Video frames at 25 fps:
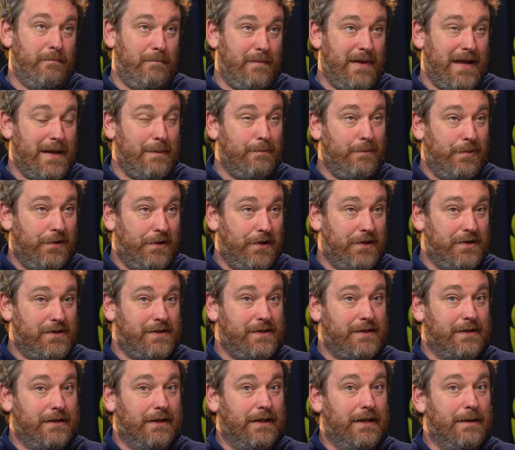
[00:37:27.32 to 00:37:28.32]
me
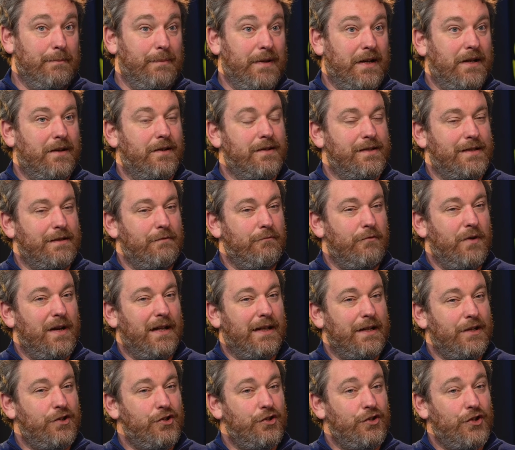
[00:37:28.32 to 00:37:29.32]
personally, because it
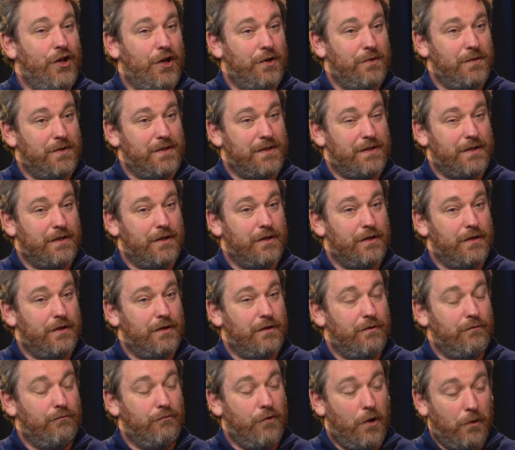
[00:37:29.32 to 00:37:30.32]
really shows
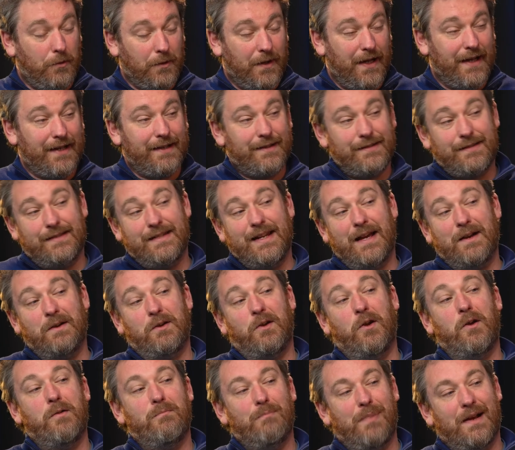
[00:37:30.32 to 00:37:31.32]
Rolex now
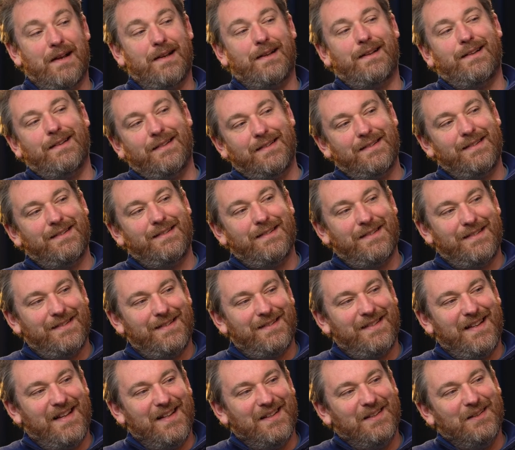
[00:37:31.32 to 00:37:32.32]
going back
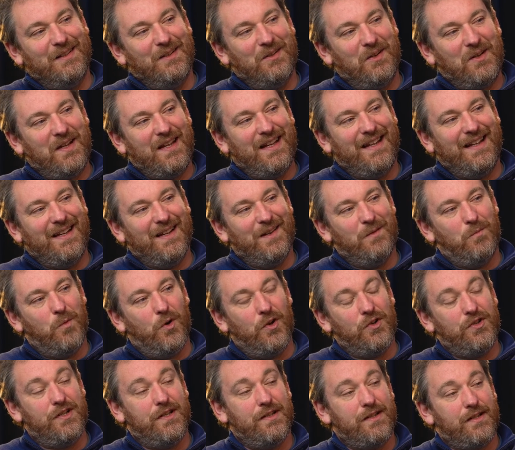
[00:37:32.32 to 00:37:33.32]
and looking at
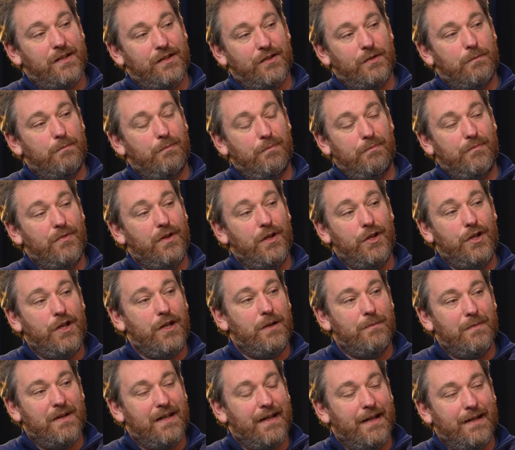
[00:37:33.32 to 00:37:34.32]
watches, because the
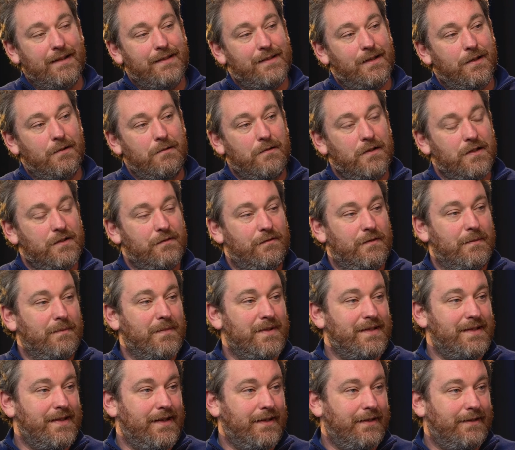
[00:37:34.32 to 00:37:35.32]
Newman Daytona's from
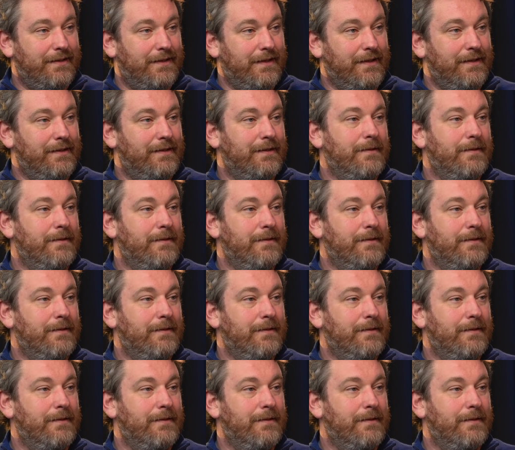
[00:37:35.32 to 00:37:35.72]
the 60s.